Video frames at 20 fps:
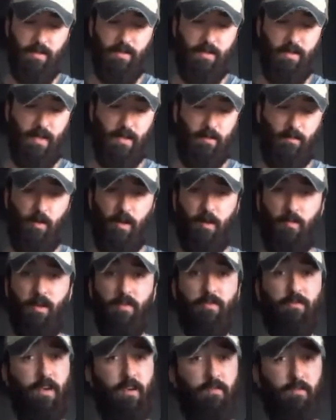said, one of my
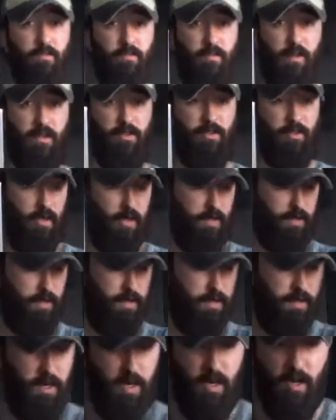favourite
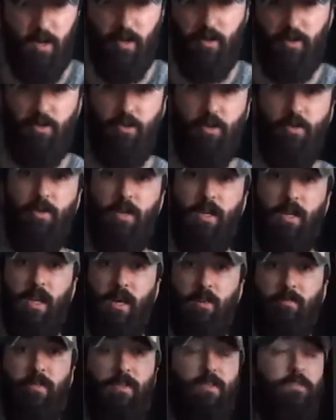franchises. Truly
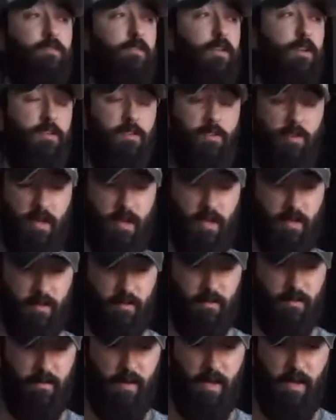love this franchise. I
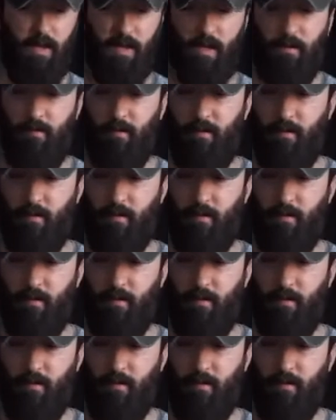fell in love with